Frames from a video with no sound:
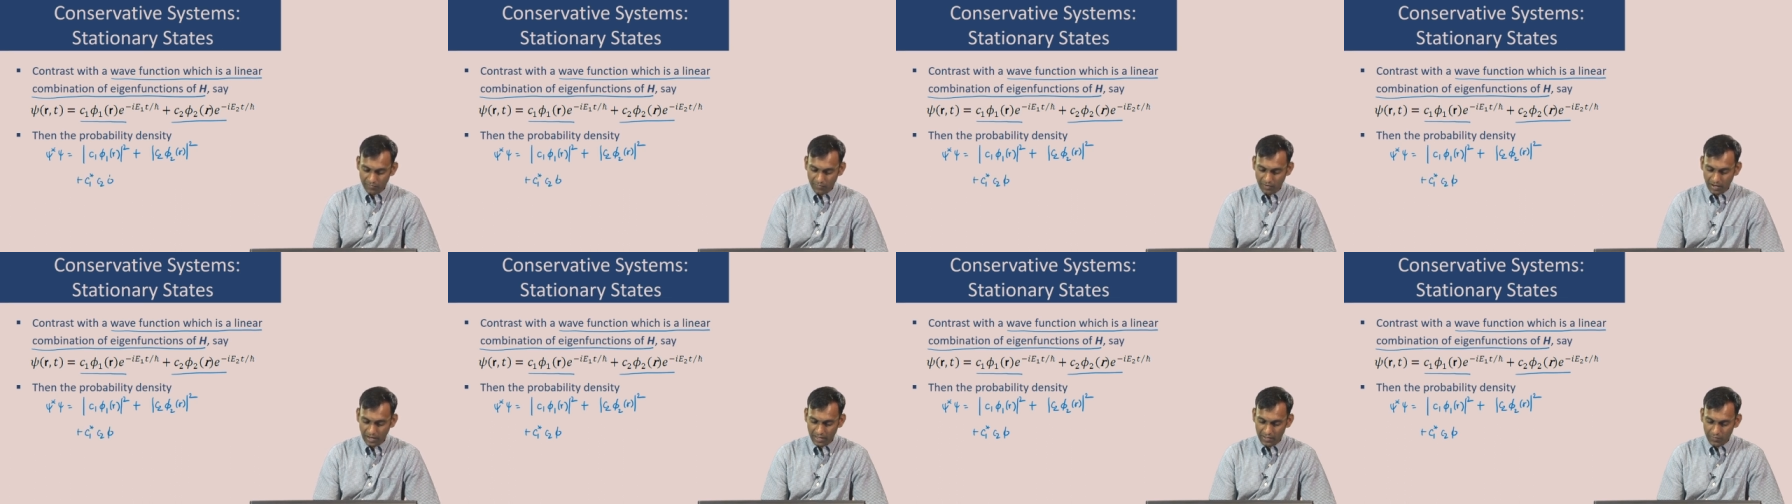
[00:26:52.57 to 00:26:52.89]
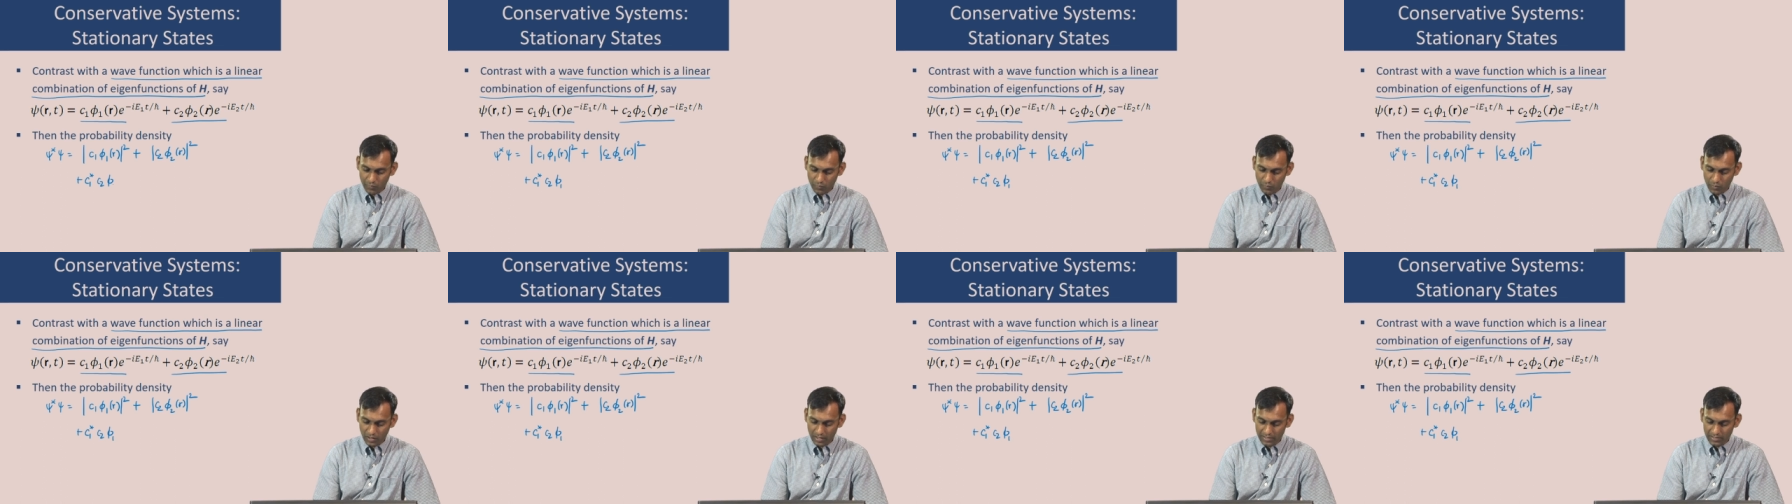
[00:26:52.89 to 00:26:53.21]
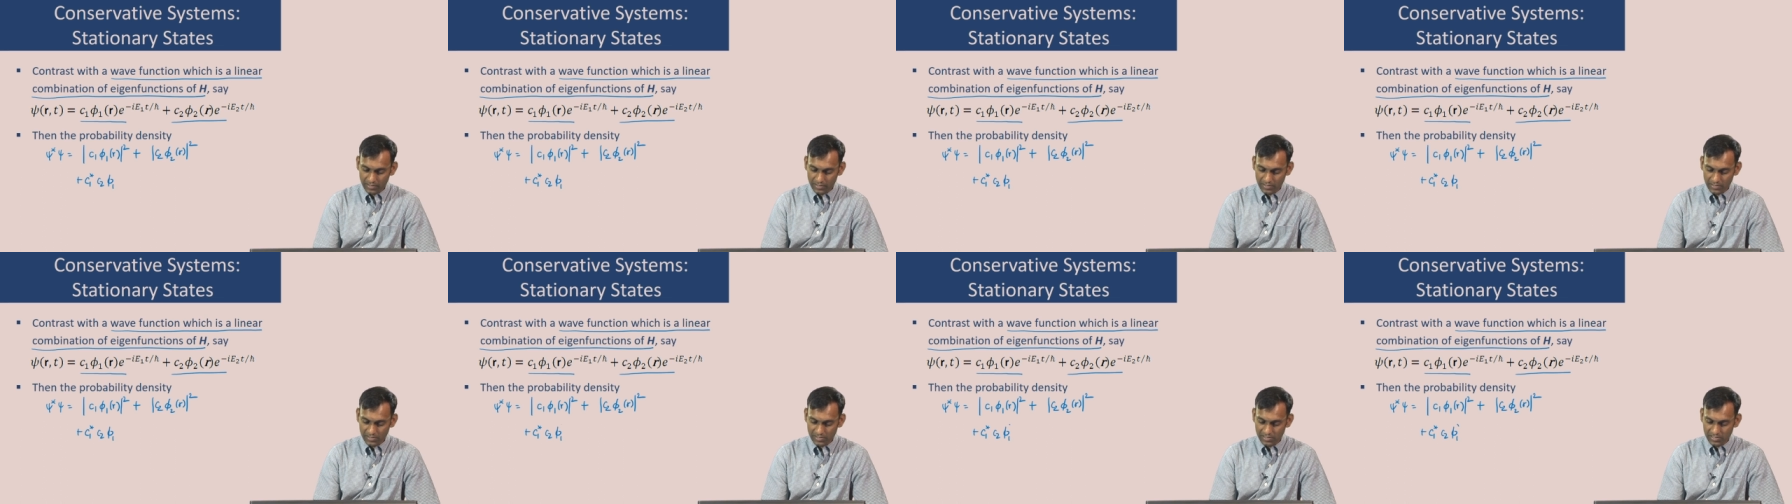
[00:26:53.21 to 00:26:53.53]
phi
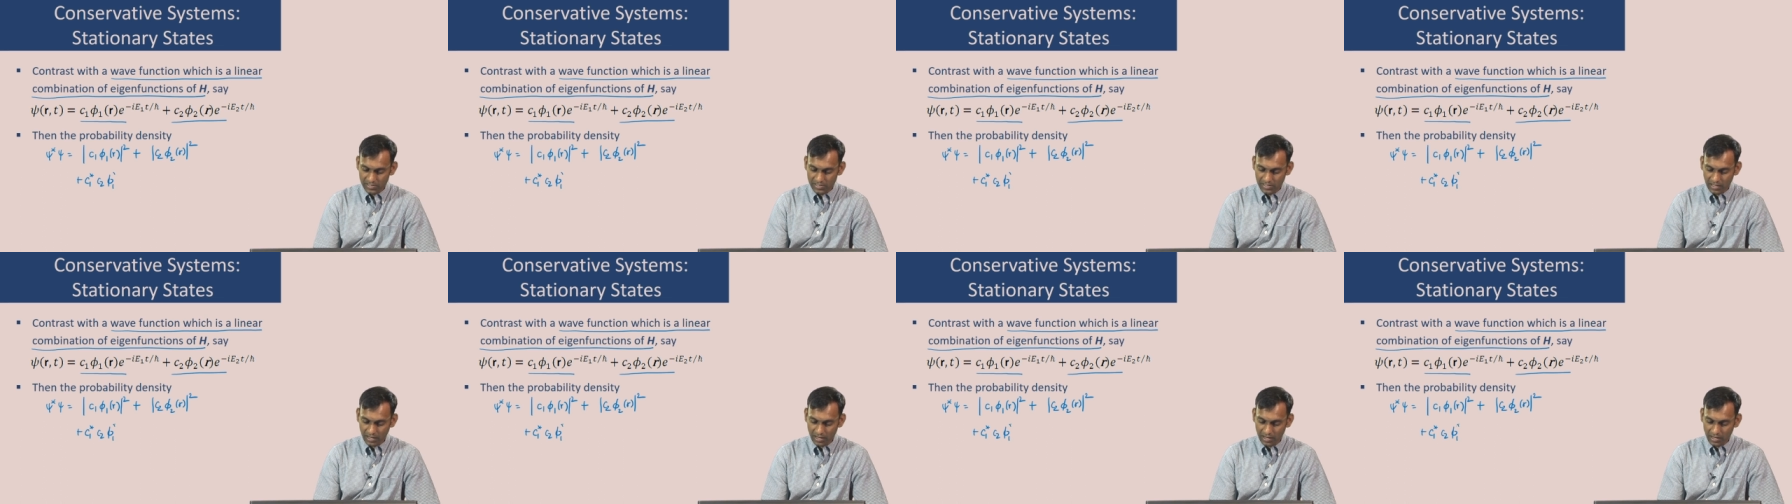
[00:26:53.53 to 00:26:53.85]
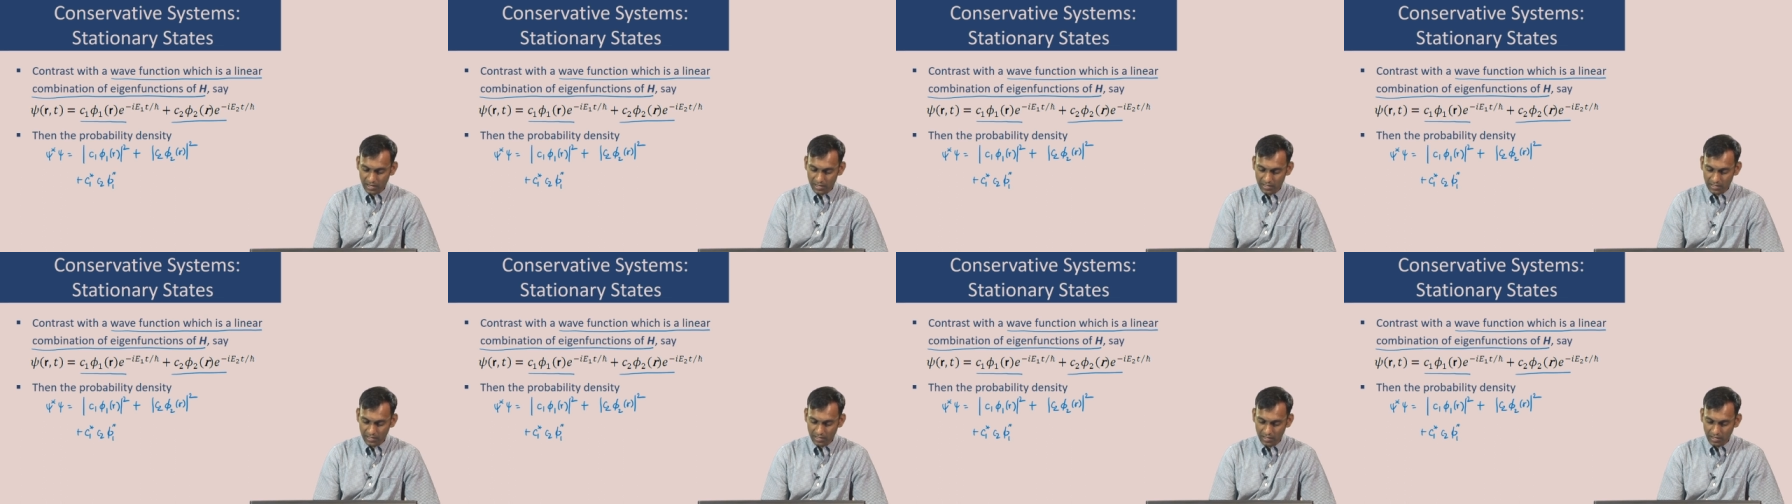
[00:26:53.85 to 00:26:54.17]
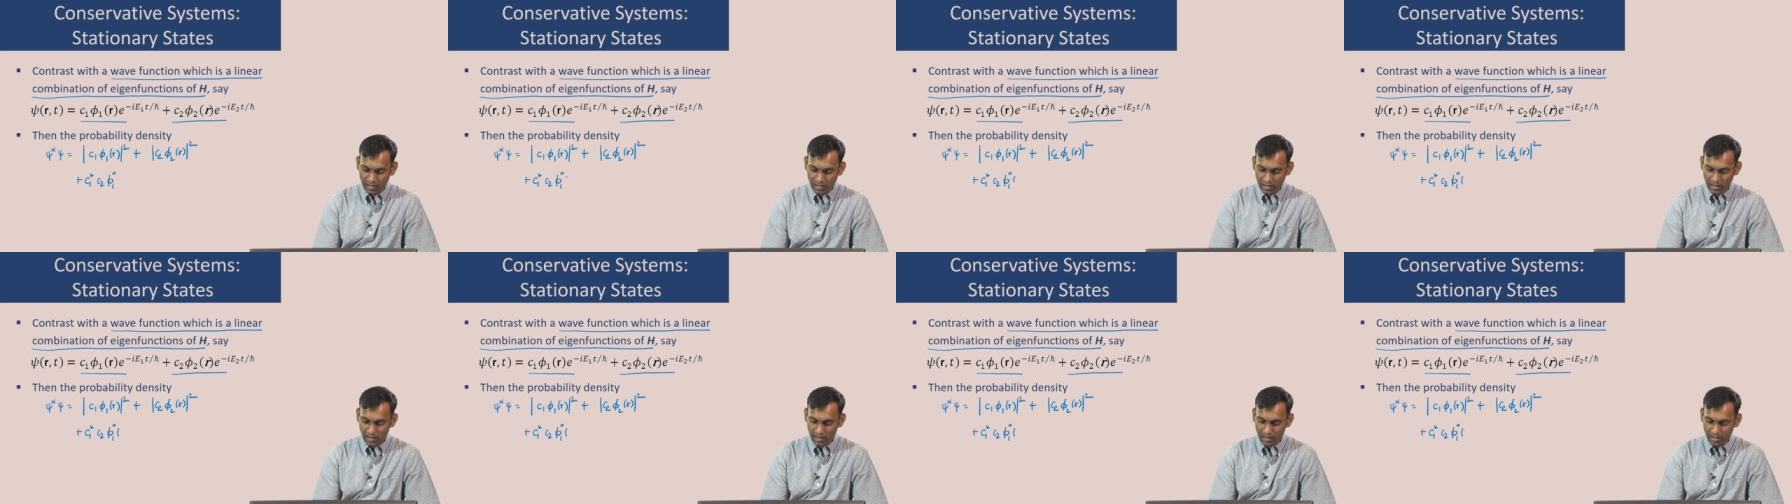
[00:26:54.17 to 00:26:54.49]
1 star
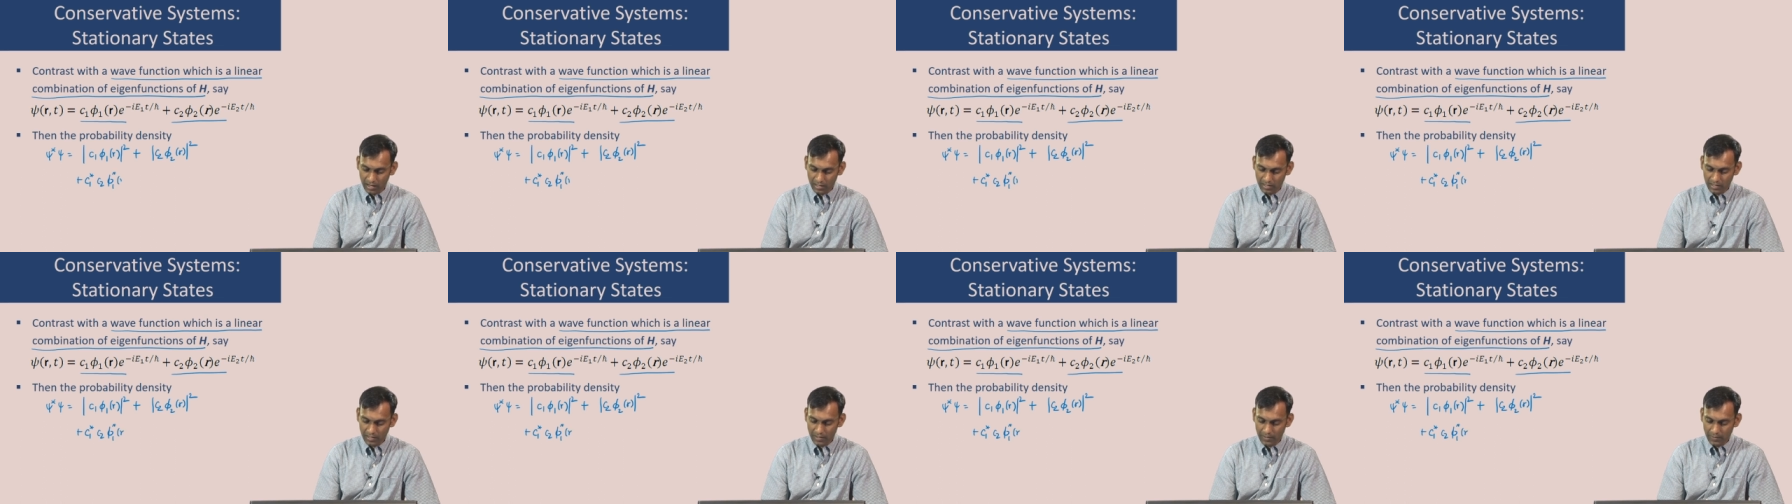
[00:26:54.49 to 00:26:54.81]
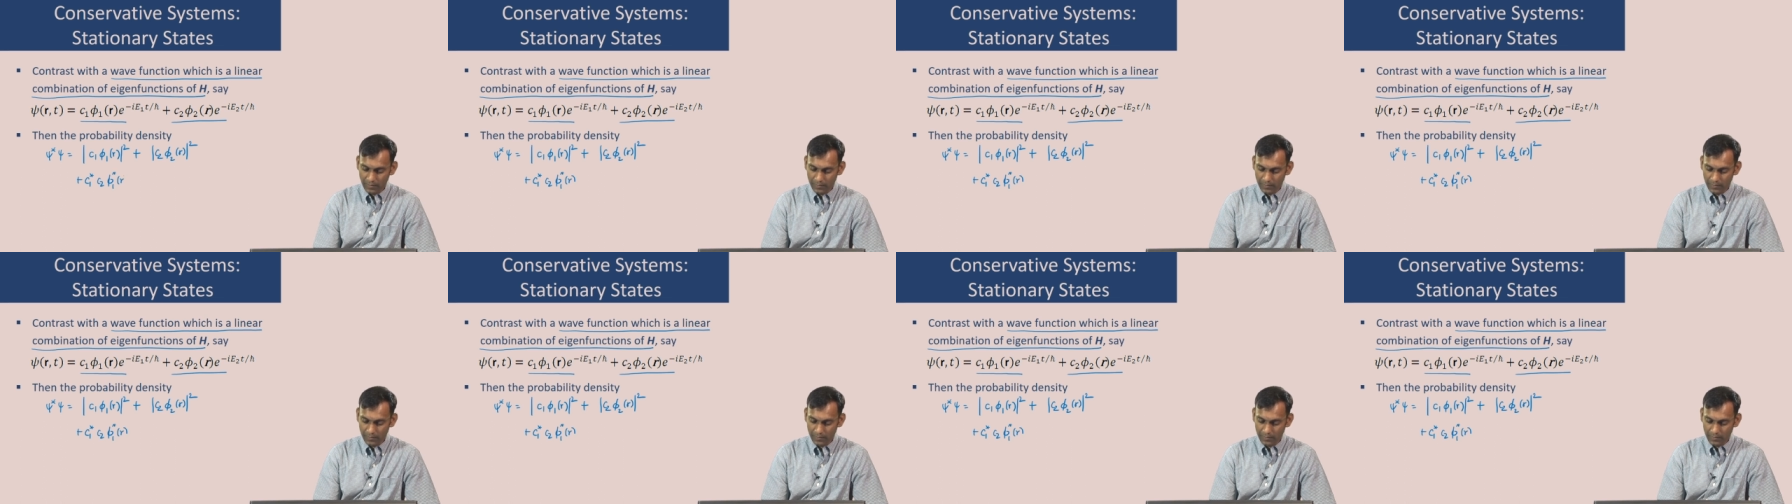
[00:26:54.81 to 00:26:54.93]
r,